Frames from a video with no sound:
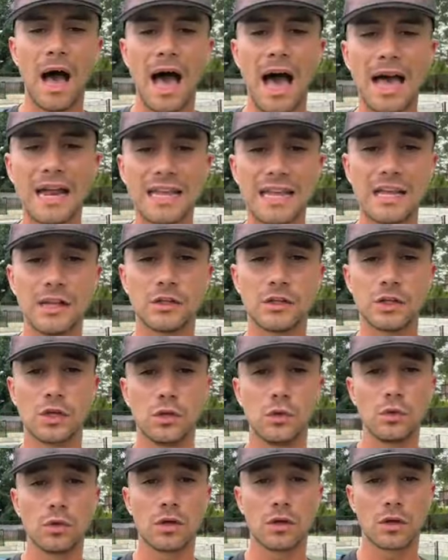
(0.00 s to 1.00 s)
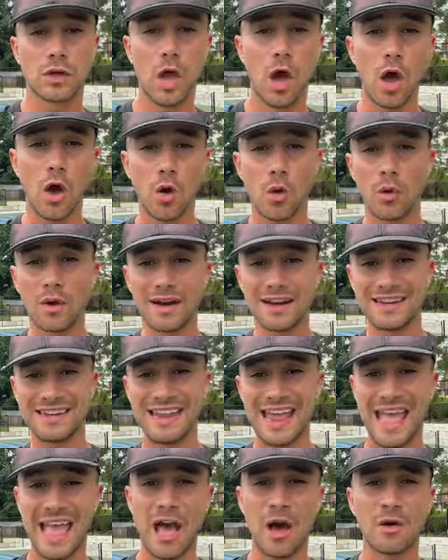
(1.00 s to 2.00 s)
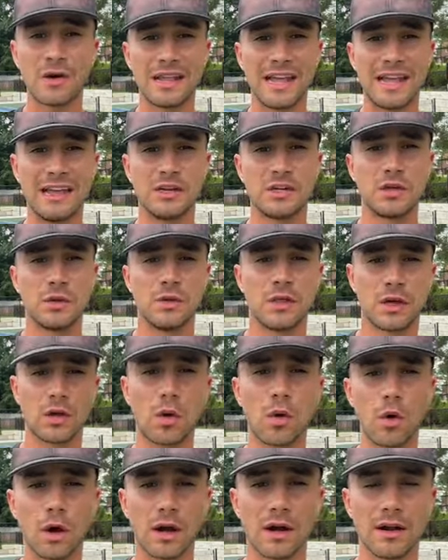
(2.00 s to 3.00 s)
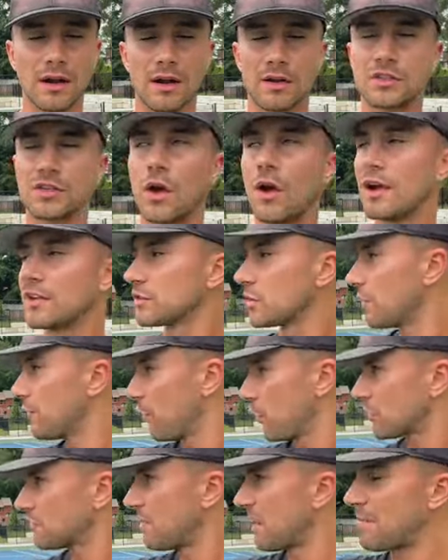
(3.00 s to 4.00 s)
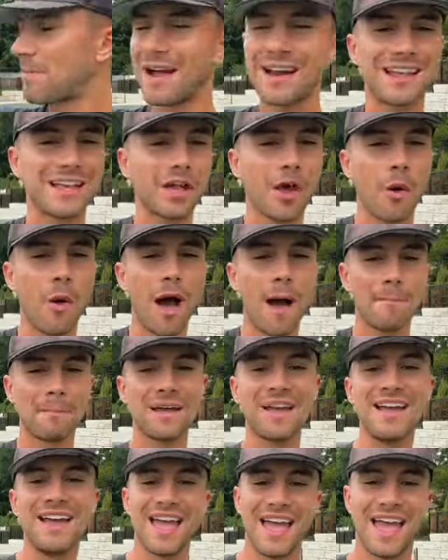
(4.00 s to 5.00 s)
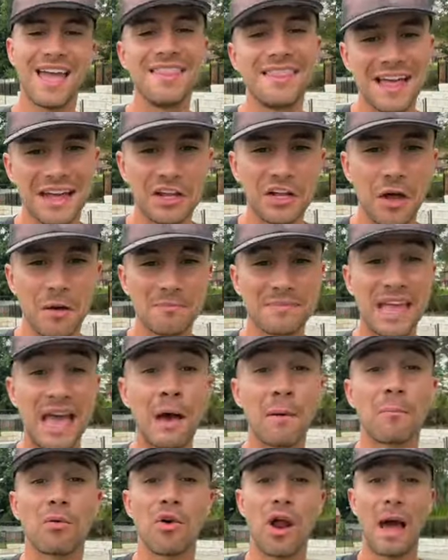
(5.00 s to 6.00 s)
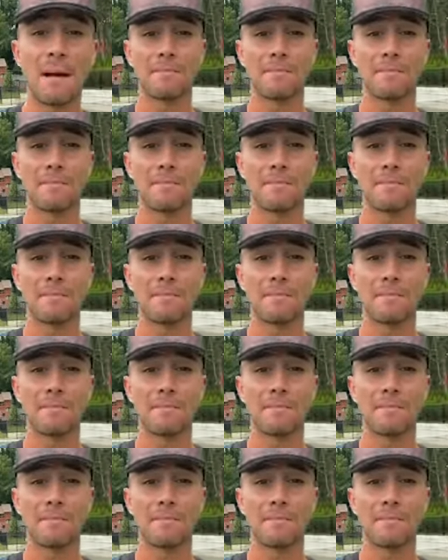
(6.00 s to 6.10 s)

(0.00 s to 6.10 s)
body to go down into the court. Or sorry, it's going to force my body to go up and then come down